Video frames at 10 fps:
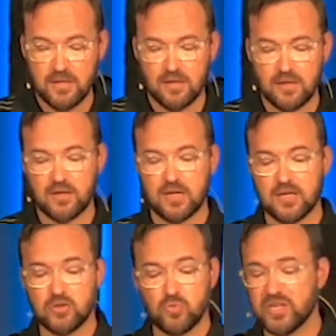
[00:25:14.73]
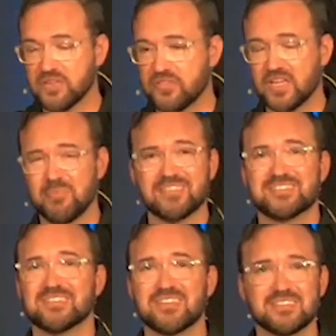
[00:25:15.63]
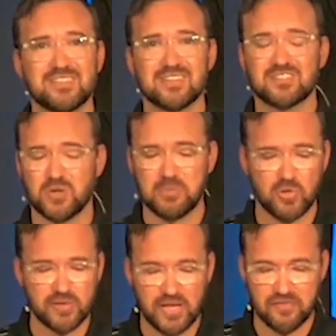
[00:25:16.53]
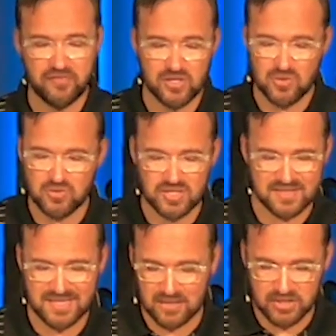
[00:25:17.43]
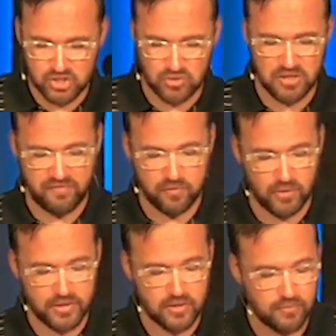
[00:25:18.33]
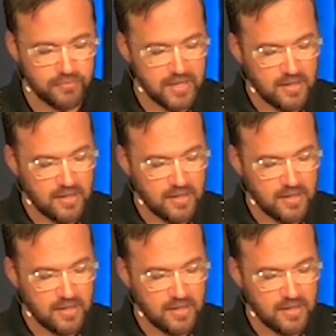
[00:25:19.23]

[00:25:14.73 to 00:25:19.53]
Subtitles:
We could think about statistics, so I pulled out a few just to illustrate for you.